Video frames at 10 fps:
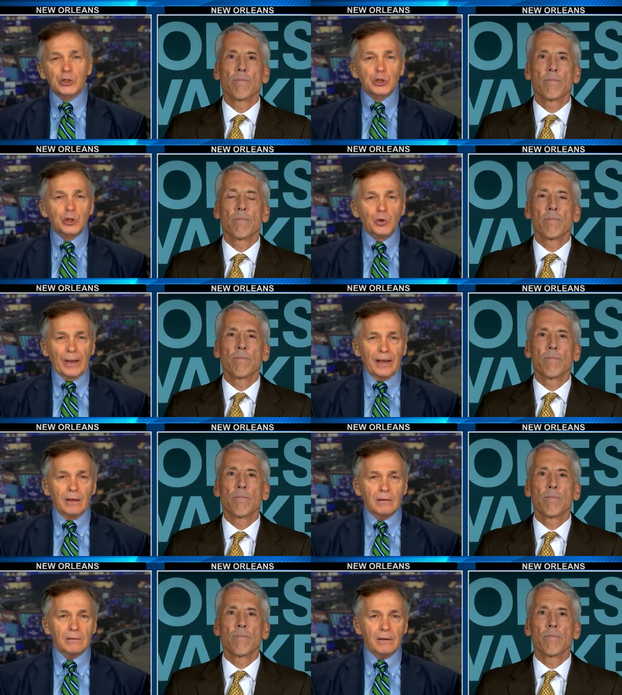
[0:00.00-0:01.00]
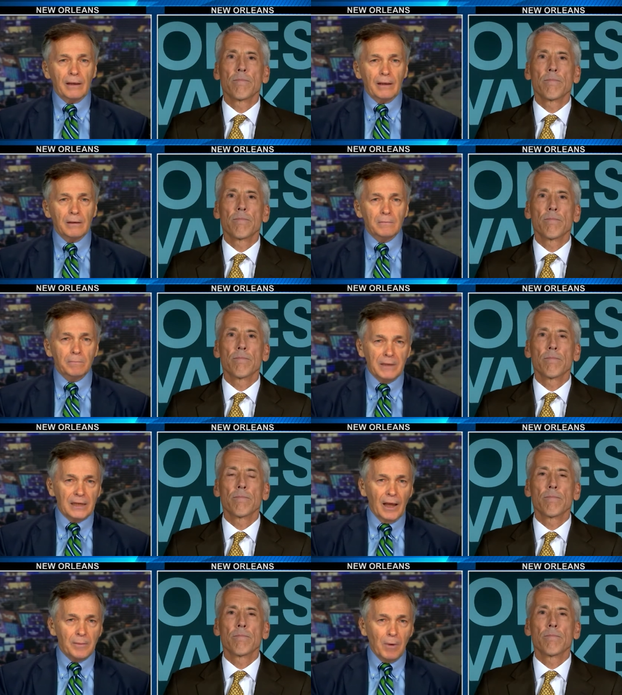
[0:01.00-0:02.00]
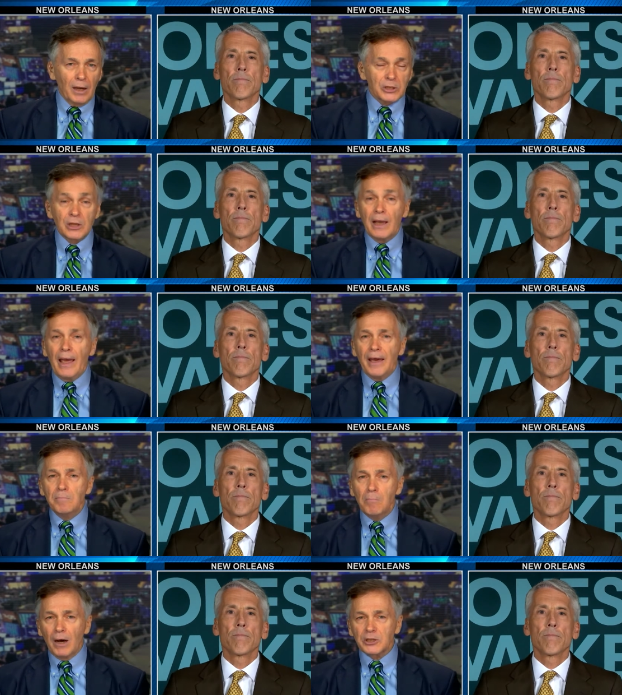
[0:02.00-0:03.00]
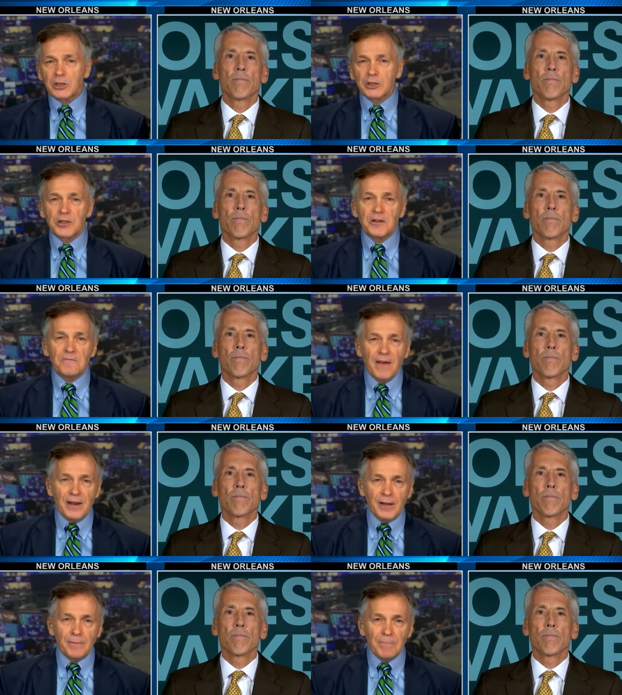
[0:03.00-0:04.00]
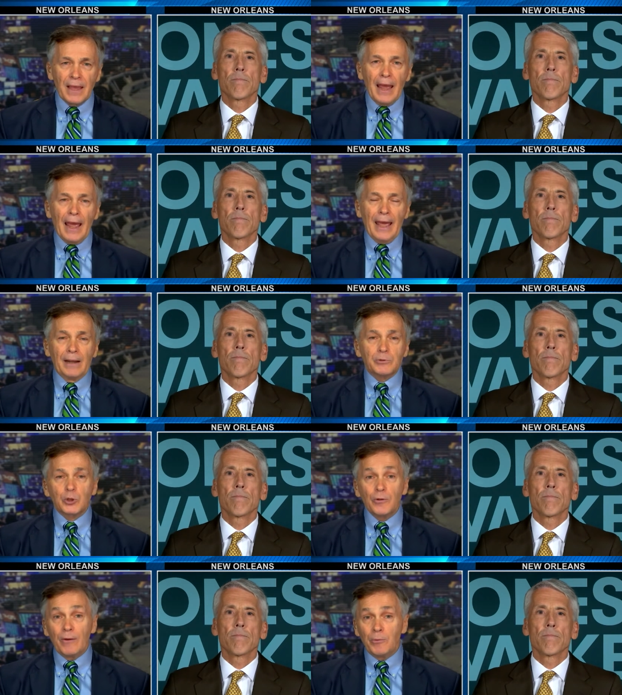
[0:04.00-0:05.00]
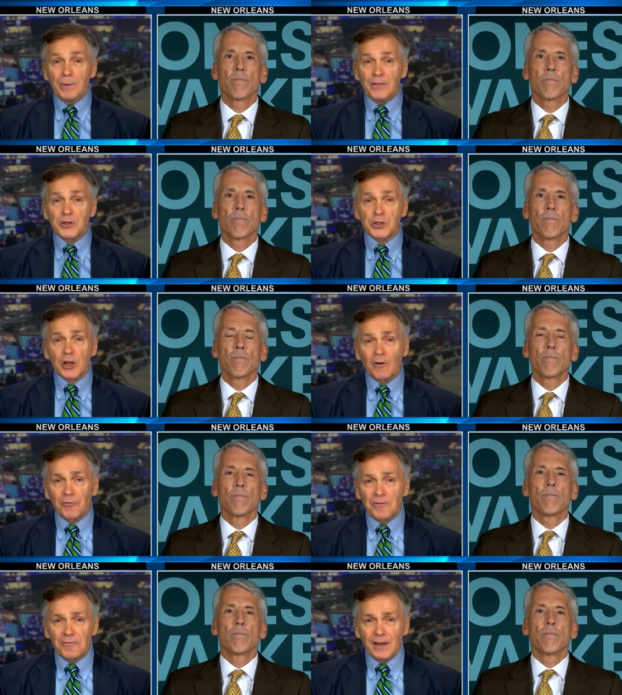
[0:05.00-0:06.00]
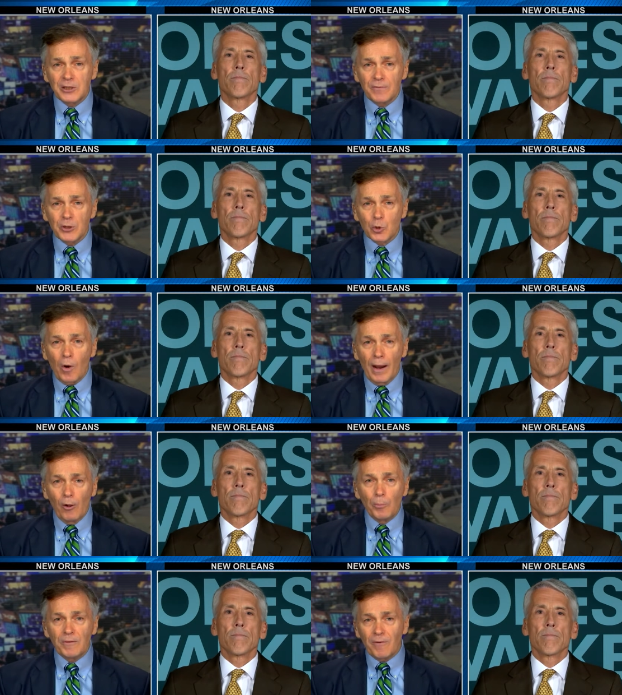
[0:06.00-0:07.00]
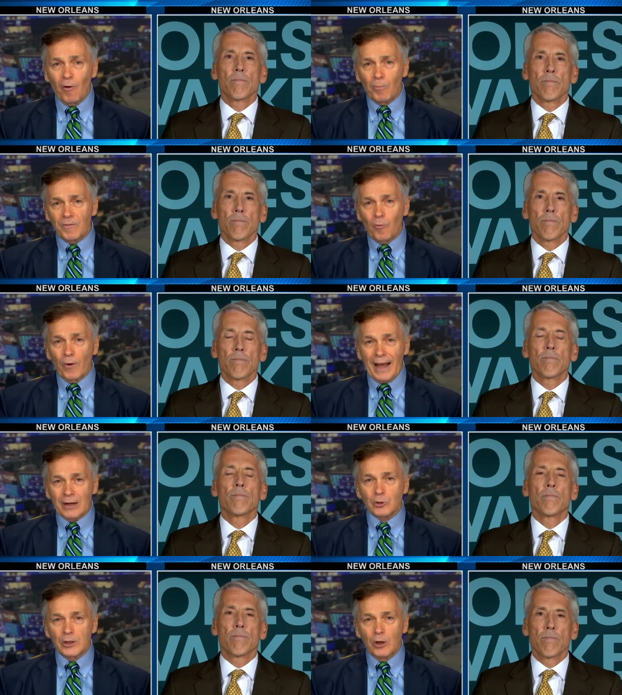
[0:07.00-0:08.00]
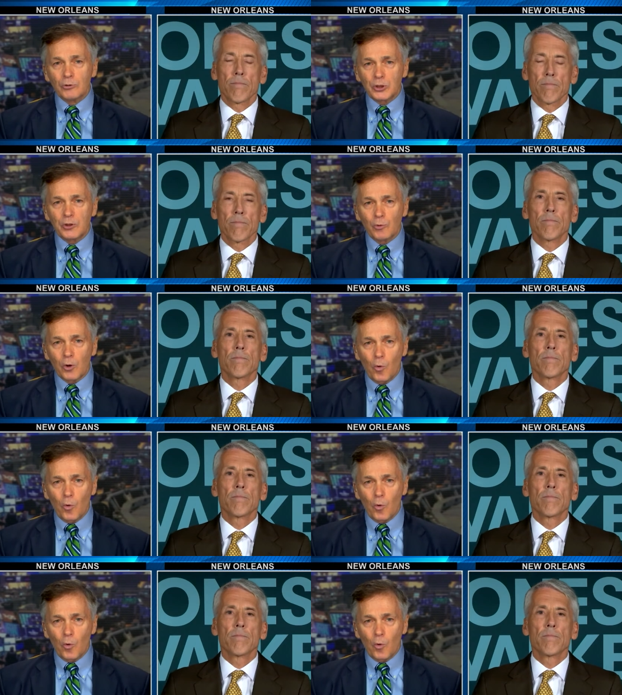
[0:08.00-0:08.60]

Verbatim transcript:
Speaker 1: is suing Elon Musk, and Musk is the defendant, and I'm sure there would be the discovery phase of the trial before before it actually goes into a